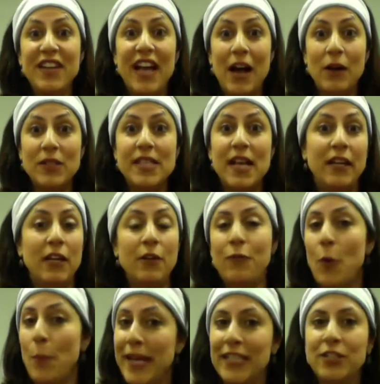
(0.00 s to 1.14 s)
receiving outside
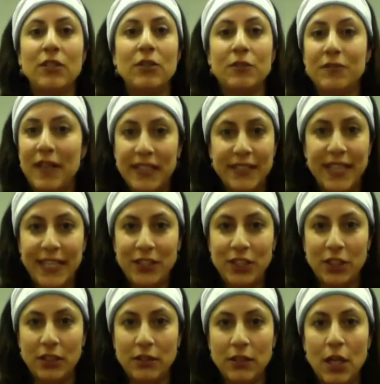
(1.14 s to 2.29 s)
information or
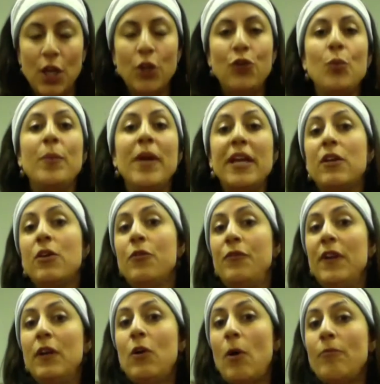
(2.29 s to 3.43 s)
validation to make you
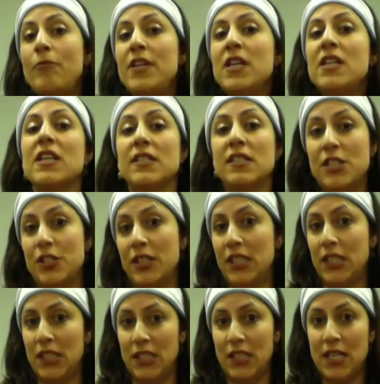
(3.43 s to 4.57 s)
feel confident and
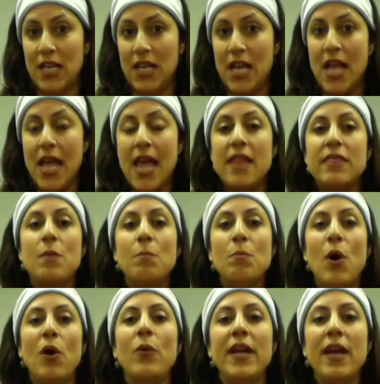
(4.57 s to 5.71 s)
certain. And the
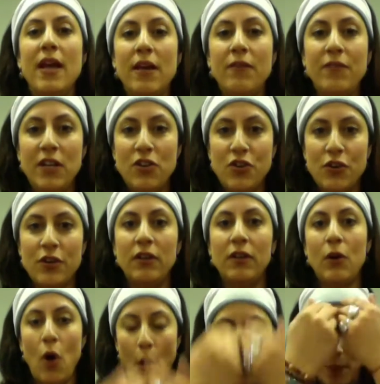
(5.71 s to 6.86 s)
more we have
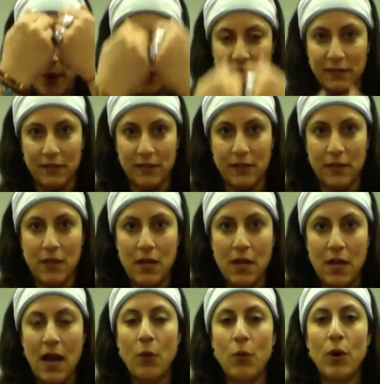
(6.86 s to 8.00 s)
internal compass,
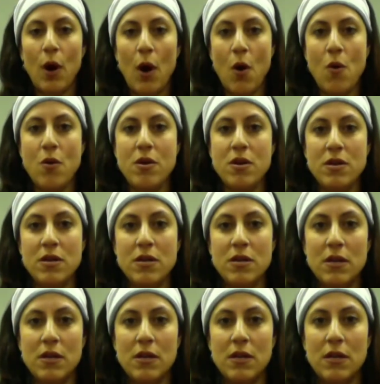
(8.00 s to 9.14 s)
our own
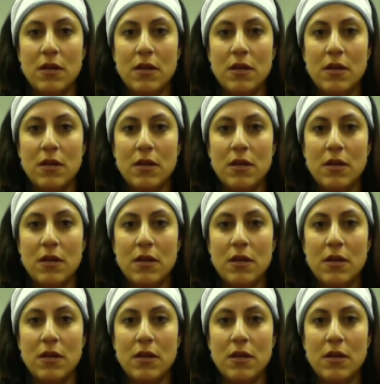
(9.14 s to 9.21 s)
